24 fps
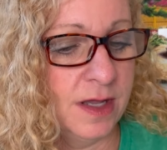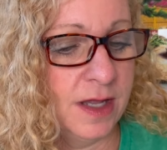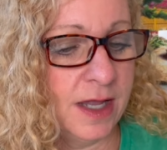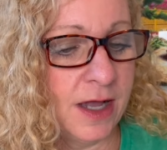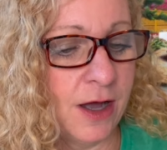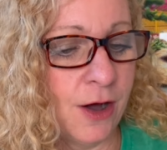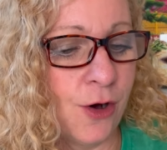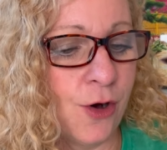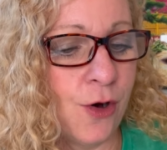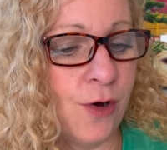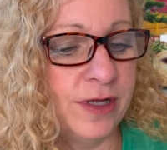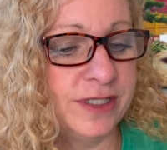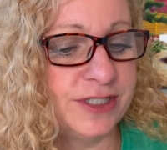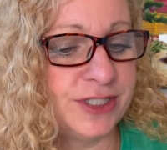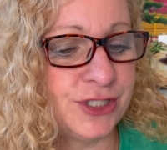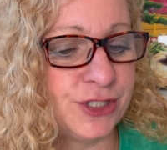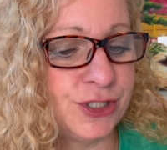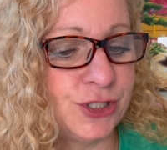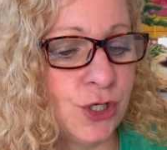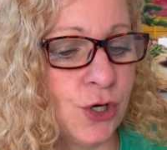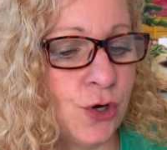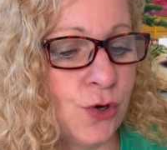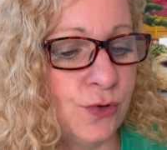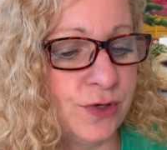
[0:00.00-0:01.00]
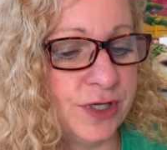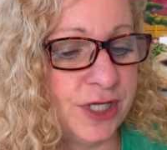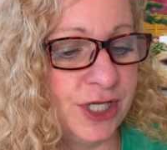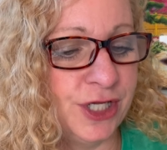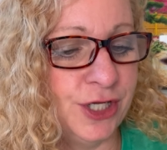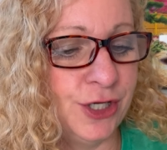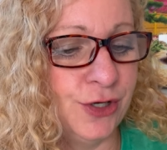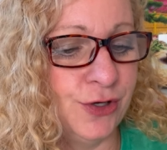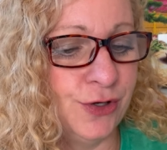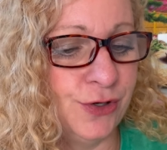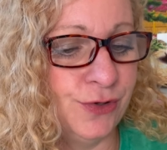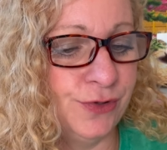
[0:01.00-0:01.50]
Oh, it's so
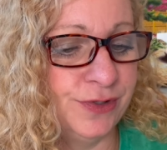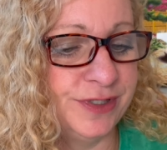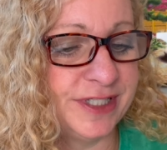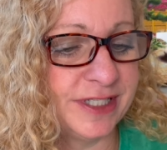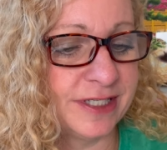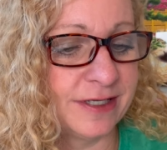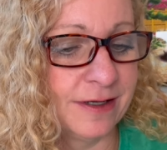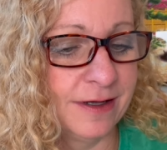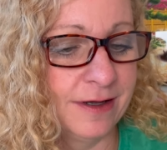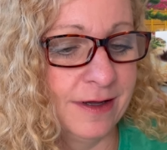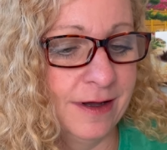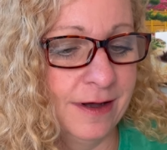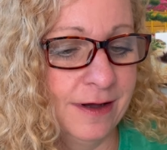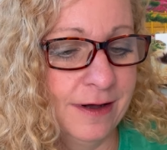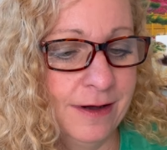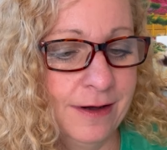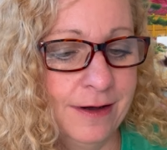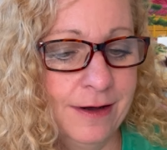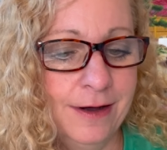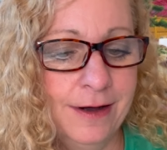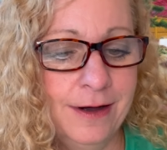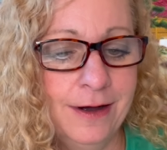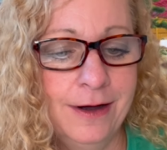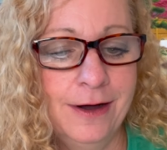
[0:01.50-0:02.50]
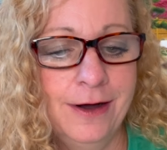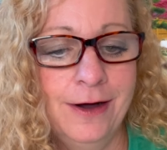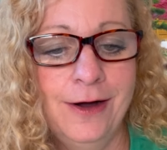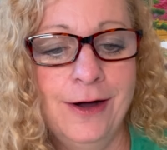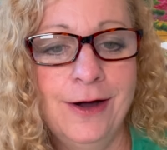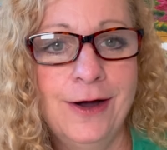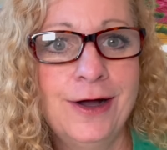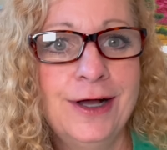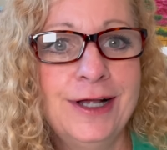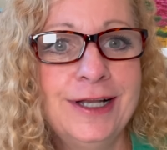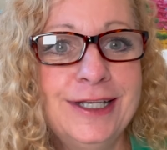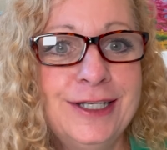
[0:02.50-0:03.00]
cute. Oh,